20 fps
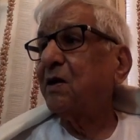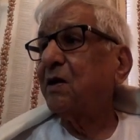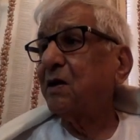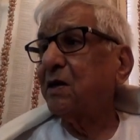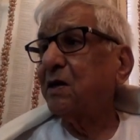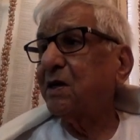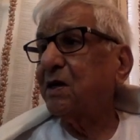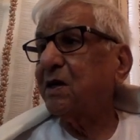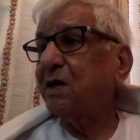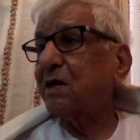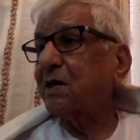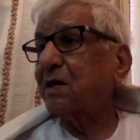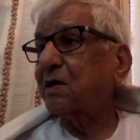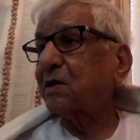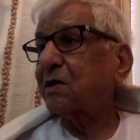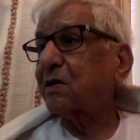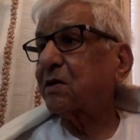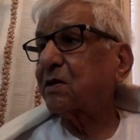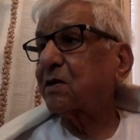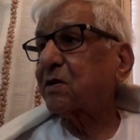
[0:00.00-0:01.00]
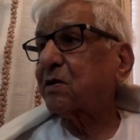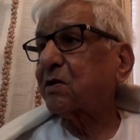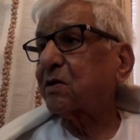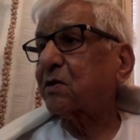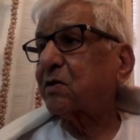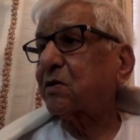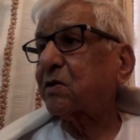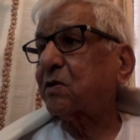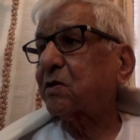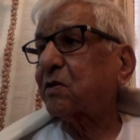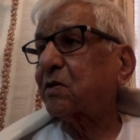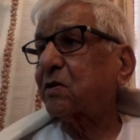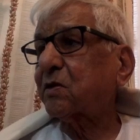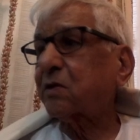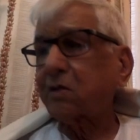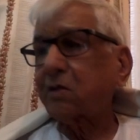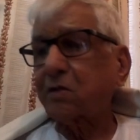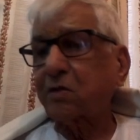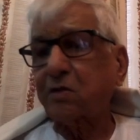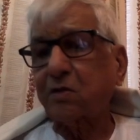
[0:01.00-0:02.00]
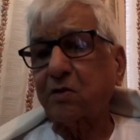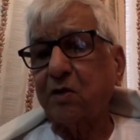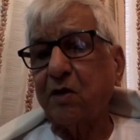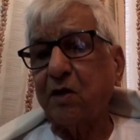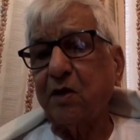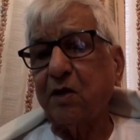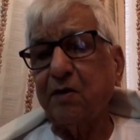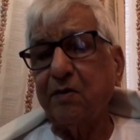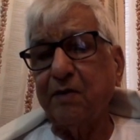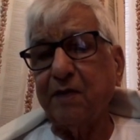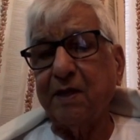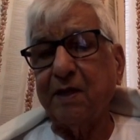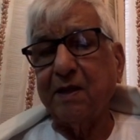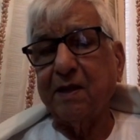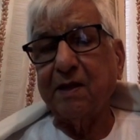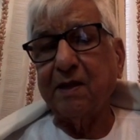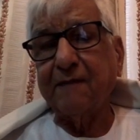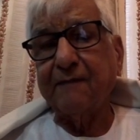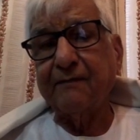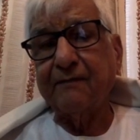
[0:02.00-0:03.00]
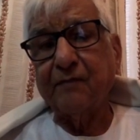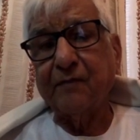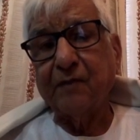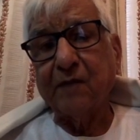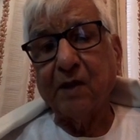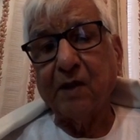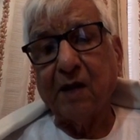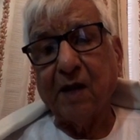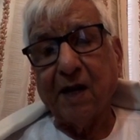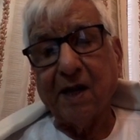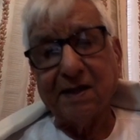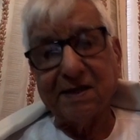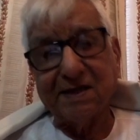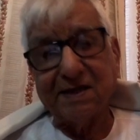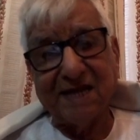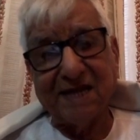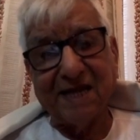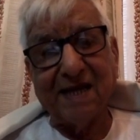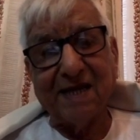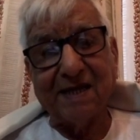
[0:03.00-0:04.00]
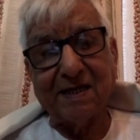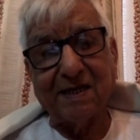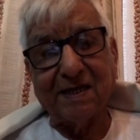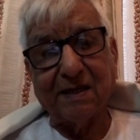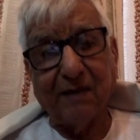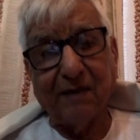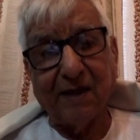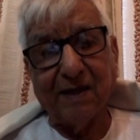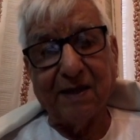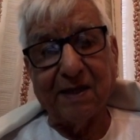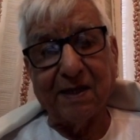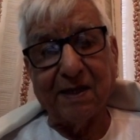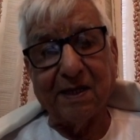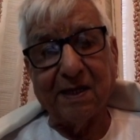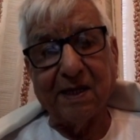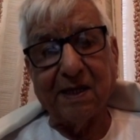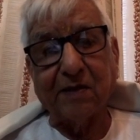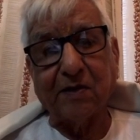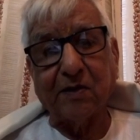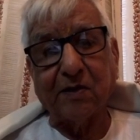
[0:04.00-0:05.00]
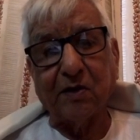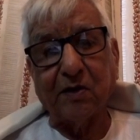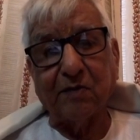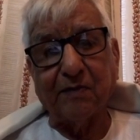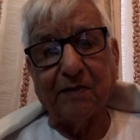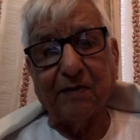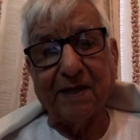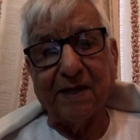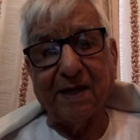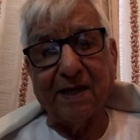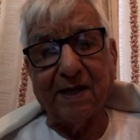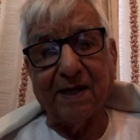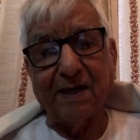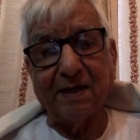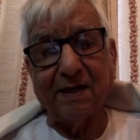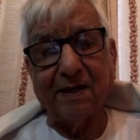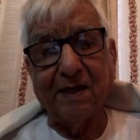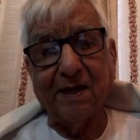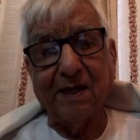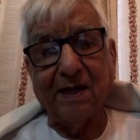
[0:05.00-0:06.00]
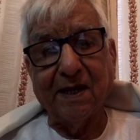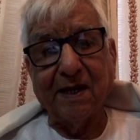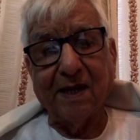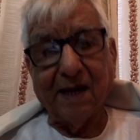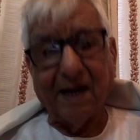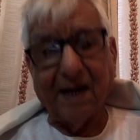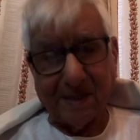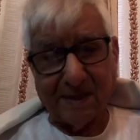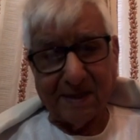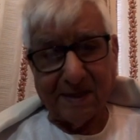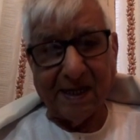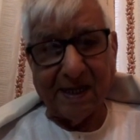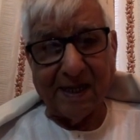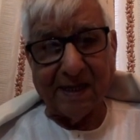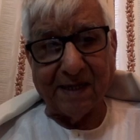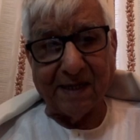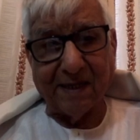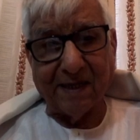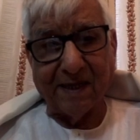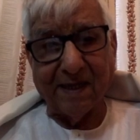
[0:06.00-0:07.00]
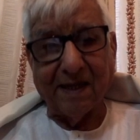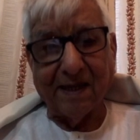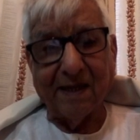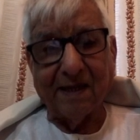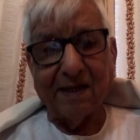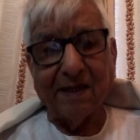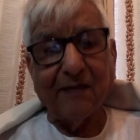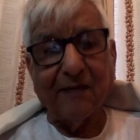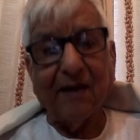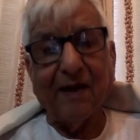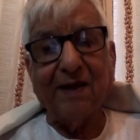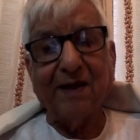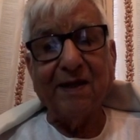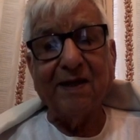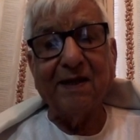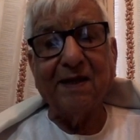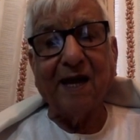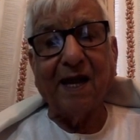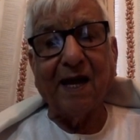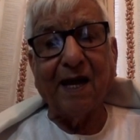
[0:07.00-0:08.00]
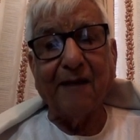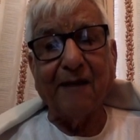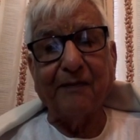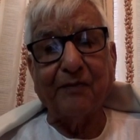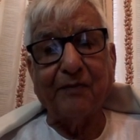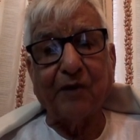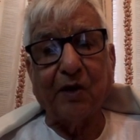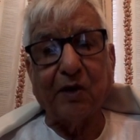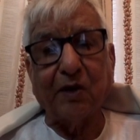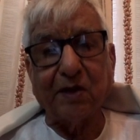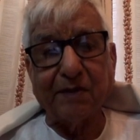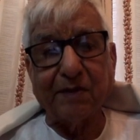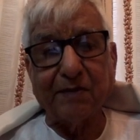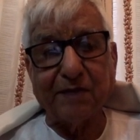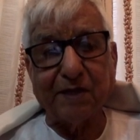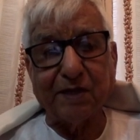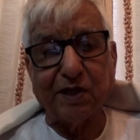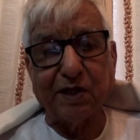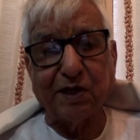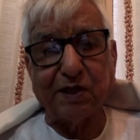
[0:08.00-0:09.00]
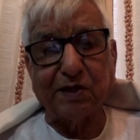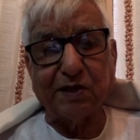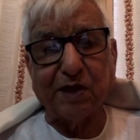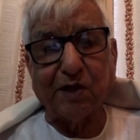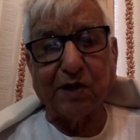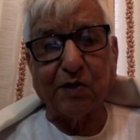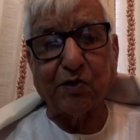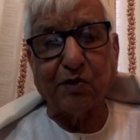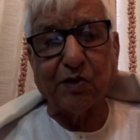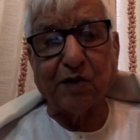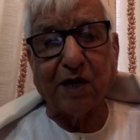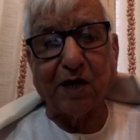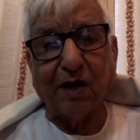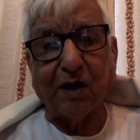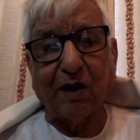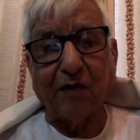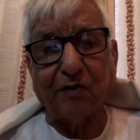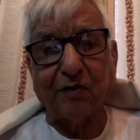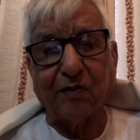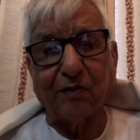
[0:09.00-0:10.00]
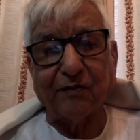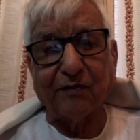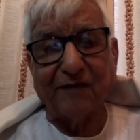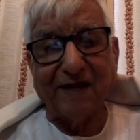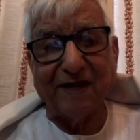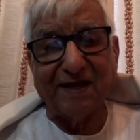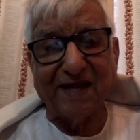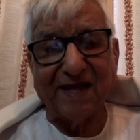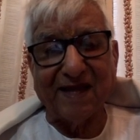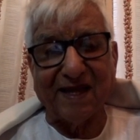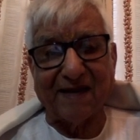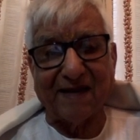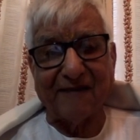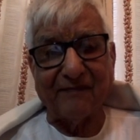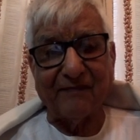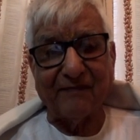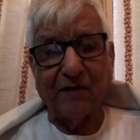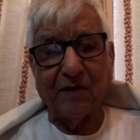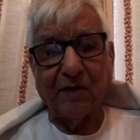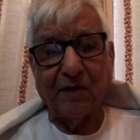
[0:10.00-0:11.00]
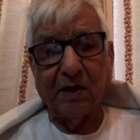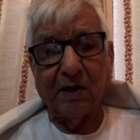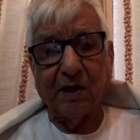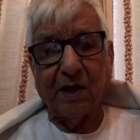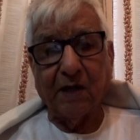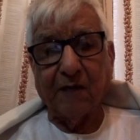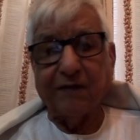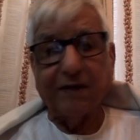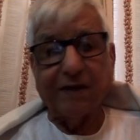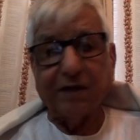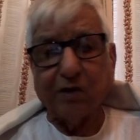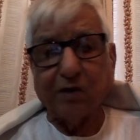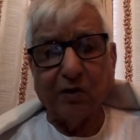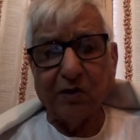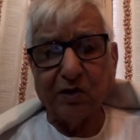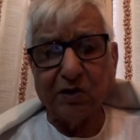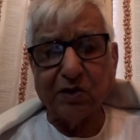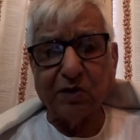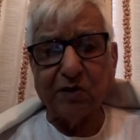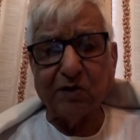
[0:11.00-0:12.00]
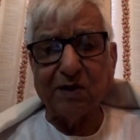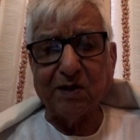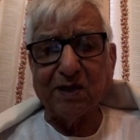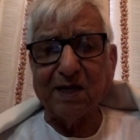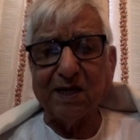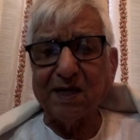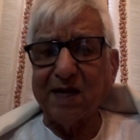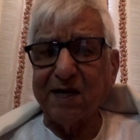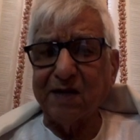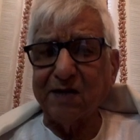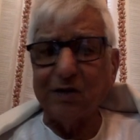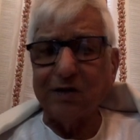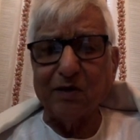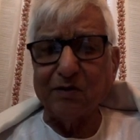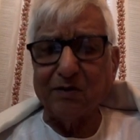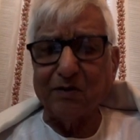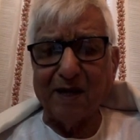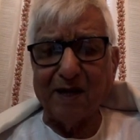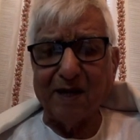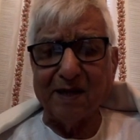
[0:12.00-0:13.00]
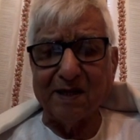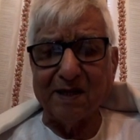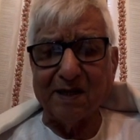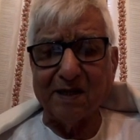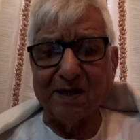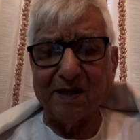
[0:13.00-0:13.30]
he called me and said, Tiwari, he caught my hand and said, Tiwari, I have brought up this institution out of nothing. If it goes to nothing, I don't mind.